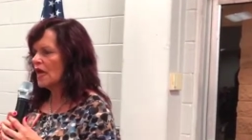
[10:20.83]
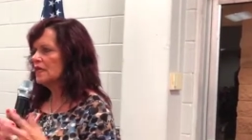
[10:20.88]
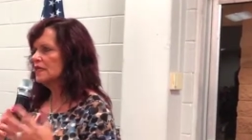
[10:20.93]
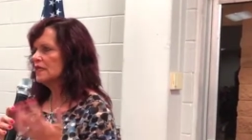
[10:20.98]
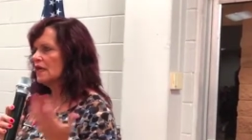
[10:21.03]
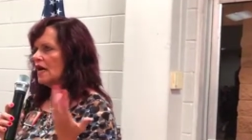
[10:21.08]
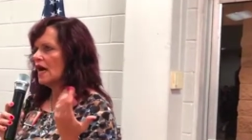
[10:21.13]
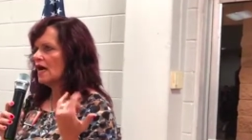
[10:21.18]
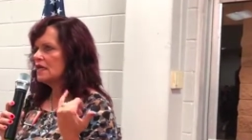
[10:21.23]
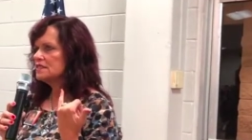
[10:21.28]

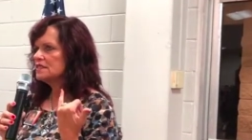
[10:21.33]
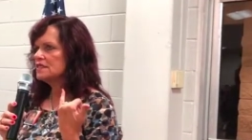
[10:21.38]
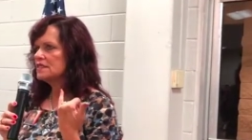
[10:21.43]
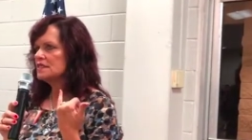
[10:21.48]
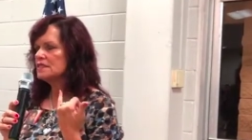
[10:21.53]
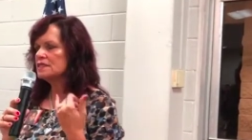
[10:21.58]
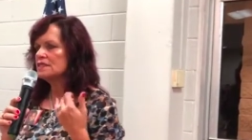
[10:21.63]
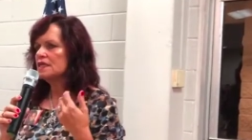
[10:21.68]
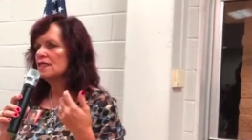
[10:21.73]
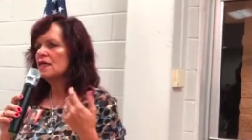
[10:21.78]
And the guy
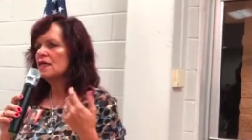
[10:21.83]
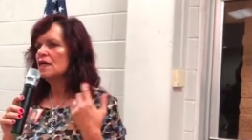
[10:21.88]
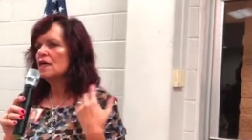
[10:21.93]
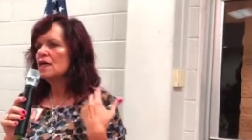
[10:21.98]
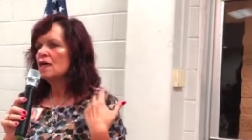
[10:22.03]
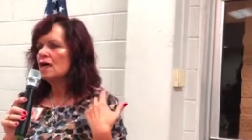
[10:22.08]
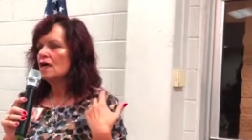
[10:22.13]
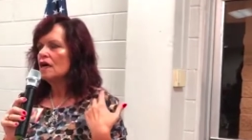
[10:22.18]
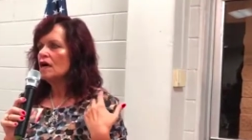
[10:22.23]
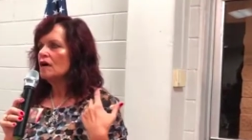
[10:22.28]
says,
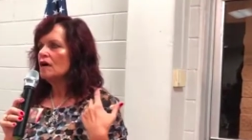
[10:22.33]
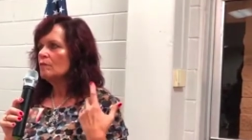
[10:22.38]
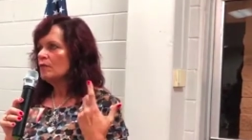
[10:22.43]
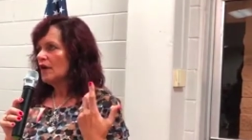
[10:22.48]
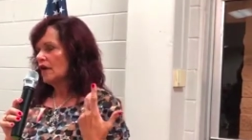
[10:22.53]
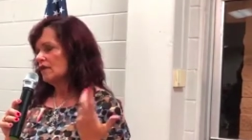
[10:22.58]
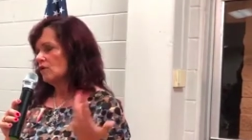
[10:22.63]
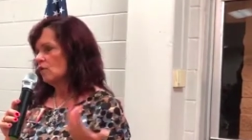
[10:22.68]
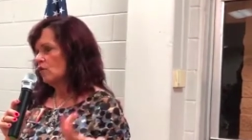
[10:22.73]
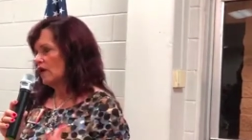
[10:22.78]

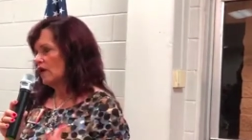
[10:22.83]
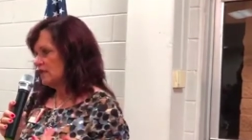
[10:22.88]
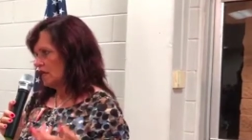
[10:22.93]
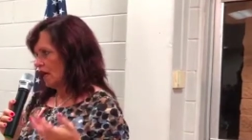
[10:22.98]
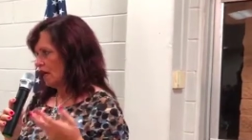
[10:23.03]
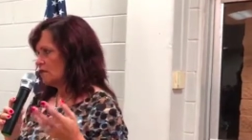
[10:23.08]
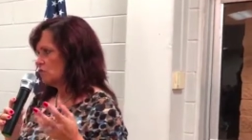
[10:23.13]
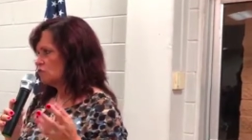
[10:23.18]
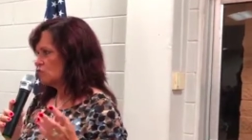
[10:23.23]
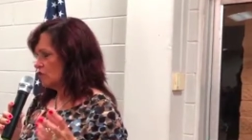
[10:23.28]
by the way,
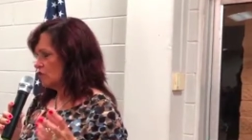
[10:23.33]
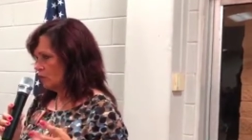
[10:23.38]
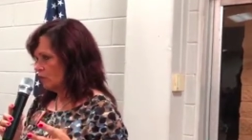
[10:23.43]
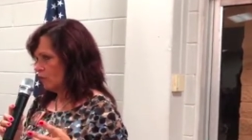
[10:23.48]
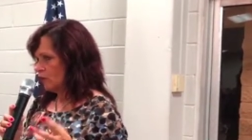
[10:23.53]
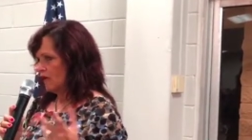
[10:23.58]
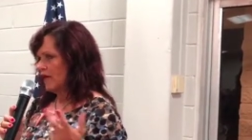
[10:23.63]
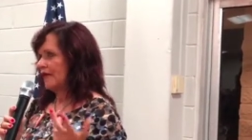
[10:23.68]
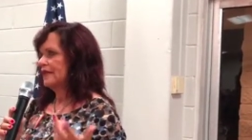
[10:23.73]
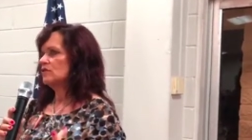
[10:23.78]
Donald
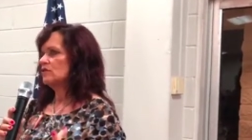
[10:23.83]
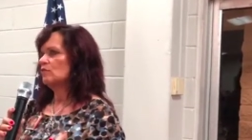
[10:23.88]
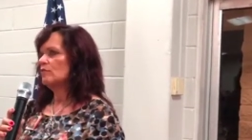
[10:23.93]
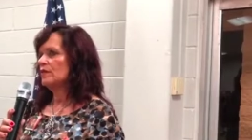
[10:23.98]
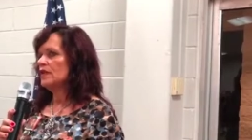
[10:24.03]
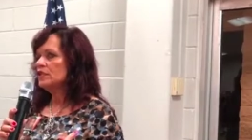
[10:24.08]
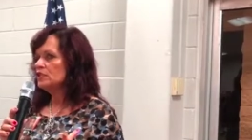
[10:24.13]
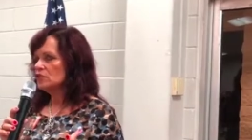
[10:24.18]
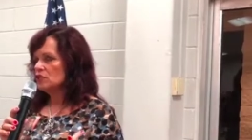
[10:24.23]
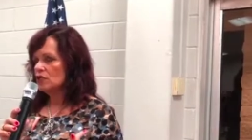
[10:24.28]
Trump would like to
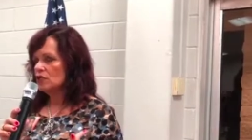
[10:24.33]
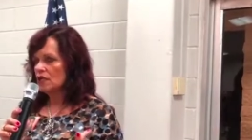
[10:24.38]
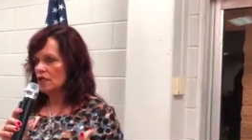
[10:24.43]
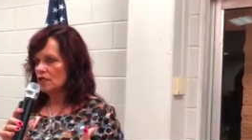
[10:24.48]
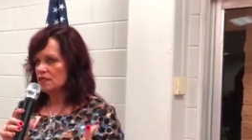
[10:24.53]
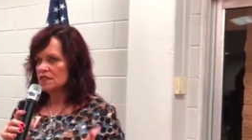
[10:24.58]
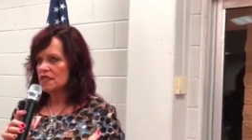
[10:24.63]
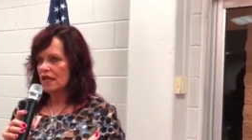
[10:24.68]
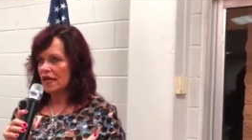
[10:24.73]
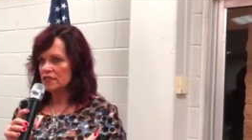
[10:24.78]
meet you
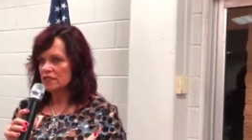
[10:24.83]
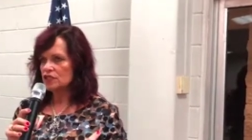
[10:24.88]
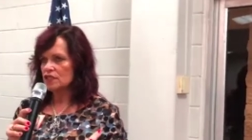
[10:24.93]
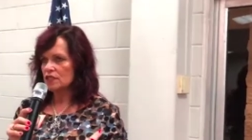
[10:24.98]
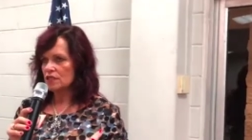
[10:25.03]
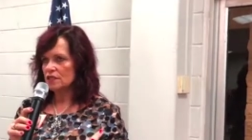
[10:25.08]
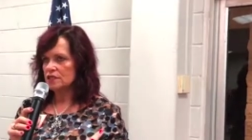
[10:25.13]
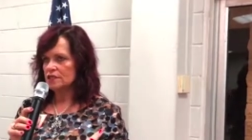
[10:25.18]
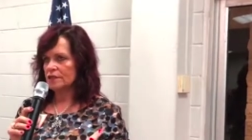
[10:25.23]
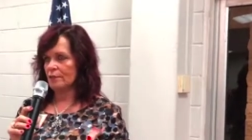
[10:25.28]
in Los
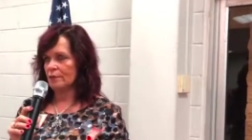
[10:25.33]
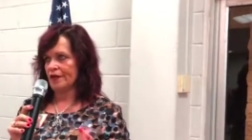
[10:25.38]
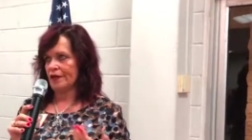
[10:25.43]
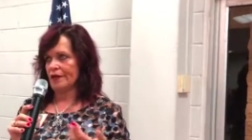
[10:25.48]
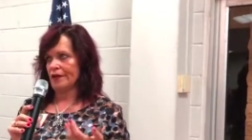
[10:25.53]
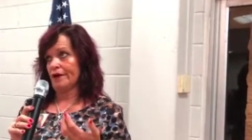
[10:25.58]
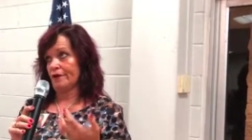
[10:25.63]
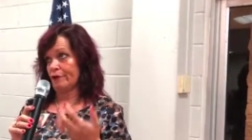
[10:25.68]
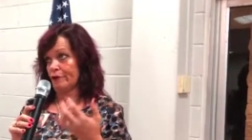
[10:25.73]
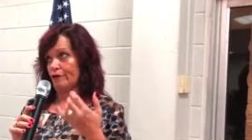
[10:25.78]
Angeles.
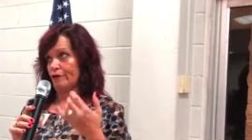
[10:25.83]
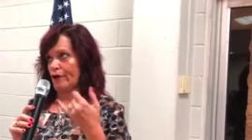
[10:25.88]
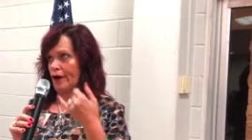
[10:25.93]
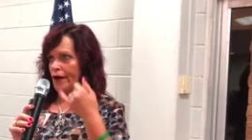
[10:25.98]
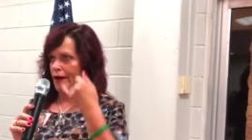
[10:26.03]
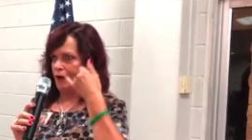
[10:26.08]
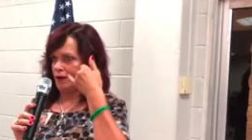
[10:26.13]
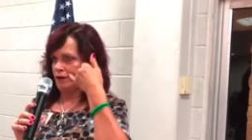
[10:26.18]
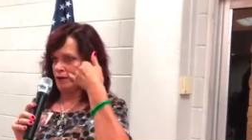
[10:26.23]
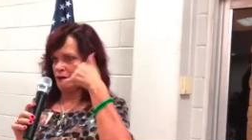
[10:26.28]
Yeah,
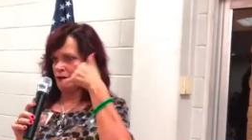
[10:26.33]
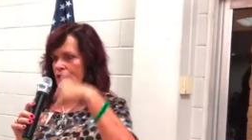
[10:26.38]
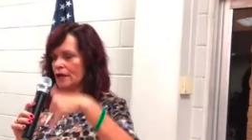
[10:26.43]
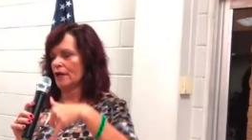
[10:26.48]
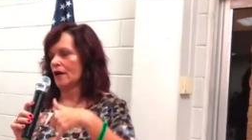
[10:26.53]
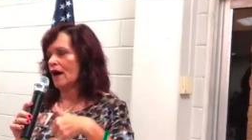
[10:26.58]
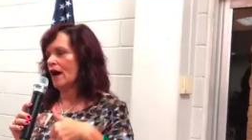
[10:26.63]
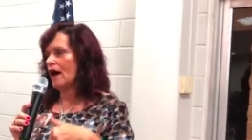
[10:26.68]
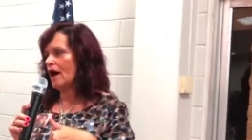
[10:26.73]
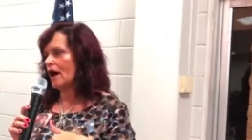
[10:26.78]
right.
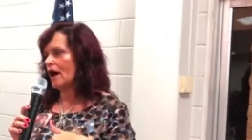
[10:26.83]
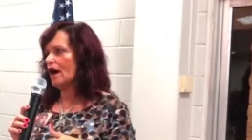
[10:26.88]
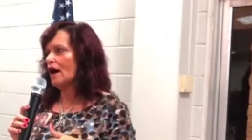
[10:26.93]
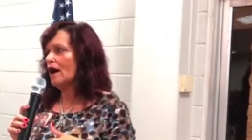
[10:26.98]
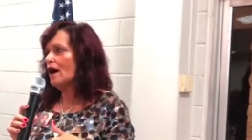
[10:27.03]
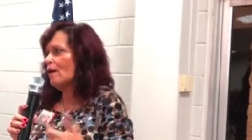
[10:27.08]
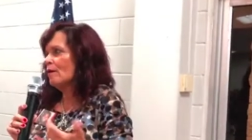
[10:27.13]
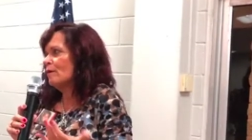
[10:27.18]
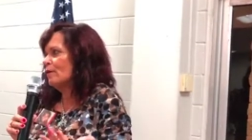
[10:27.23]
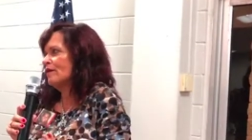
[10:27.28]
And I hung
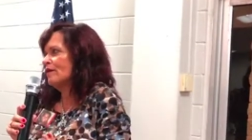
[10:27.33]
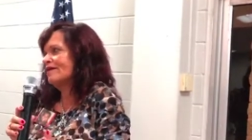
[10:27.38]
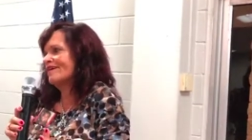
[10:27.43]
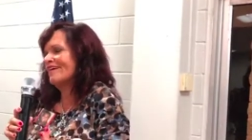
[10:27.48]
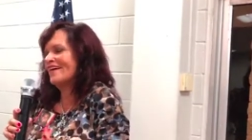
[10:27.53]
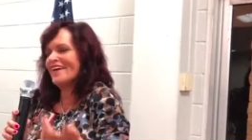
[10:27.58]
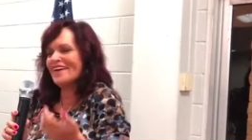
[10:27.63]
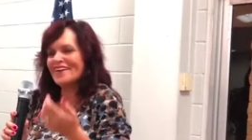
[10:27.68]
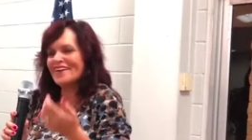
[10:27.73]
up.